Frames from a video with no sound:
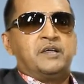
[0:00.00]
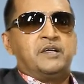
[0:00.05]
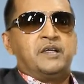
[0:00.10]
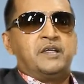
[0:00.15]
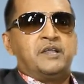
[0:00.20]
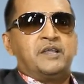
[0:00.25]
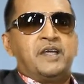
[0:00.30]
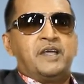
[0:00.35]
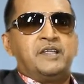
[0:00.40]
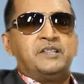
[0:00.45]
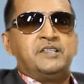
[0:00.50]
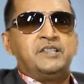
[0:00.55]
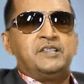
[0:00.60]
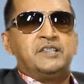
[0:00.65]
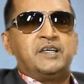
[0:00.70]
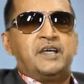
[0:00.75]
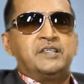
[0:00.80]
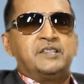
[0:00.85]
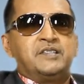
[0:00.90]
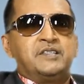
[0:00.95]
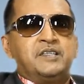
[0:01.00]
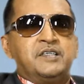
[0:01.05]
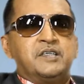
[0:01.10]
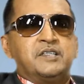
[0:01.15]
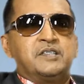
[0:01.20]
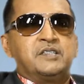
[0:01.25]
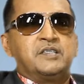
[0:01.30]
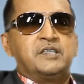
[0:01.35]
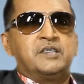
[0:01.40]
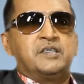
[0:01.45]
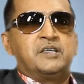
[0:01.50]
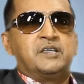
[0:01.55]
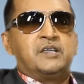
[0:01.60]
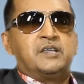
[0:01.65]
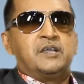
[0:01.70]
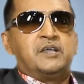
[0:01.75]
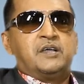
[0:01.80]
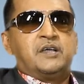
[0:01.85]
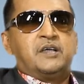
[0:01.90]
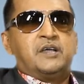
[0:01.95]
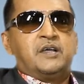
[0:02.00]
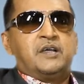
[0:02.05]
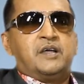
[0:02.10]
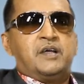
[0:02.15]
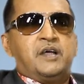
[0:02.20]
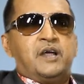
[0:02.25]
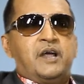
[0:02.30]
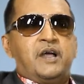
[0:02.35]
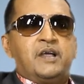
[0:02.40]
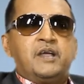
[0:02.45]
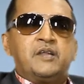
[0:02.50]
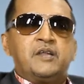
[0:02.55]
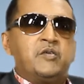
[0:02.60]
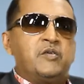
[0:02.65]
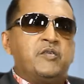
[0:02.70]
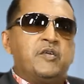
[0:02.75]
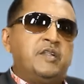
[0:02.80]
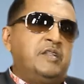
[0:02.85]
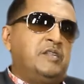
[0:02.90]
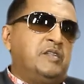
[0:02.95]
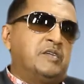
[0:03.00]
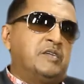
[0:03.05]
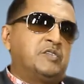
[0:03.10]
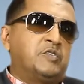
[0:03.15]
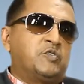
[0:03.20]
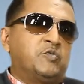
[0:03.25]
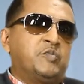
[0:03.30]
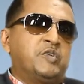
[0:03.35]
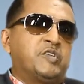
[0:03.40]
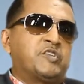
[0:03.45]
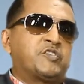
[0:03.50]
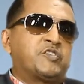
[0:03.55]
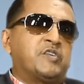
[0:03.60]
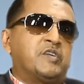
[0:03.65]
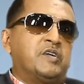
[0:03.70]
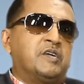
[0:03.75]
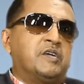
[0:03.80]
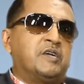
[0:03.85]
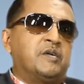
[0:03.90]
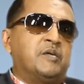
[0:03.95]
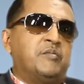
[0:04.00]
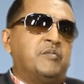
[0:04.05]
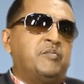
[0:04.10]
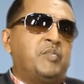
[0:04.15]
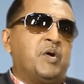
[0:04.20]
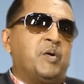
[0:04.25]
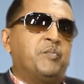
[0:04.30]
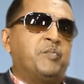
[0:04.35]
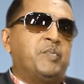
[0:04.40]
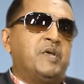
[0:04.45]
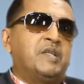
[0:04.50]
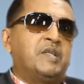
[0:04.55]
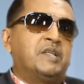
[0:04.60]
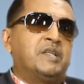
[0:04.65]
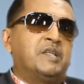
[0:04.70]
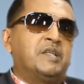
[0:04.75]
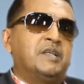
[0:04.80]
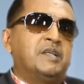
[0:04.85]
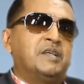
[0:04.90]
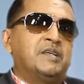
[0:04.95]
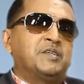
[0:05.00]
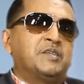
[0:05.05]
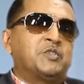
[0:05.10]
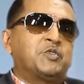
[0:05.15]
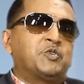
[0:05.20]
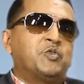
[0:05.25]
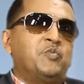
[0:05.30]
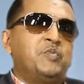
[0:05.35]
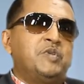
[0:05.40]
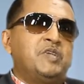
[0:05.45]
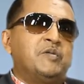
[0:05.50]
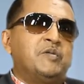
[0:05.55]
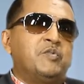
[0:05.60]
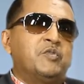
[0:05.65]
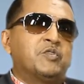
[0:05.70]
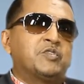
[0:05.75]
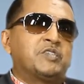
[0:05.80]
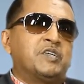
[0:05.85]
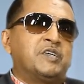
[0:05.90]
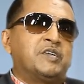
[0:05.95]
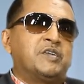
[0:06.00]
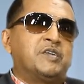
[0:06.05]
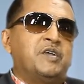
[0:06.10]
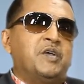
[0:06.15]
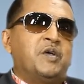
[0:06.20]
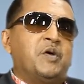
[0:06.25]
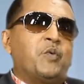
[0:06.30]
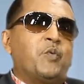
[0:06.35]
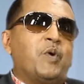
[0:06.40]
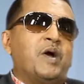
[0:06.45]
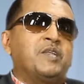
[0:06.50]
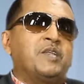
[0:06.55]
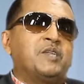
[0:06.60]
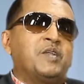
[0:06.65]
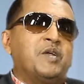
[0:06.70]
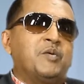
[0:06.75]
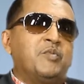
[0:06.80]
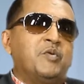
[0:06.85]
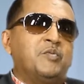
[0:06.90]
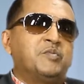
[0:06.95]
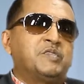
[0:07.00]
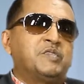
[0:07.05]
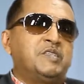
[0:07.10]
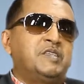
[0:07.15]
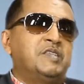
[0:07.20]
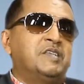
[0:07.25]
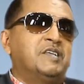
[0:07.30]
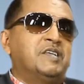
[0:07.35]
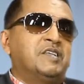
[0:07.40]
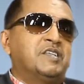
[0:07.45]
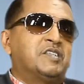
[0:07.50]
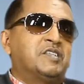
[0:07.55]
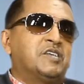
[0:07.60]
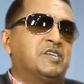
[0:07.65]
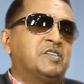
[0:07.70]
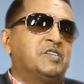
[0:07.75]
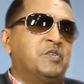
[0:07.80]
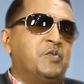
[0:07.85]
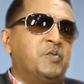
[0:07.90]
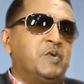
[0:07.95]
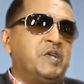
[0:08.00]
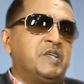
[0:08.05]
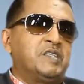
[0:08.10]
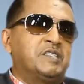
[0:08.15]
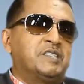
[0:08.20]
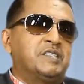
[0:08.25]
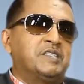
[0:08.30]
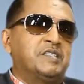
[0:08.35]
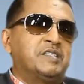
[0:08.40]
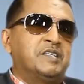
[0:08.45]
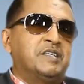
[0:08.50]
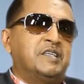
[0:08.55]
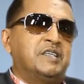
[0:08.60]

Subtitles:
in 1998, I had already done Sumintra, Pumpin', Show Me Emotion, Wine and a Bumsy, Turn Your Waist.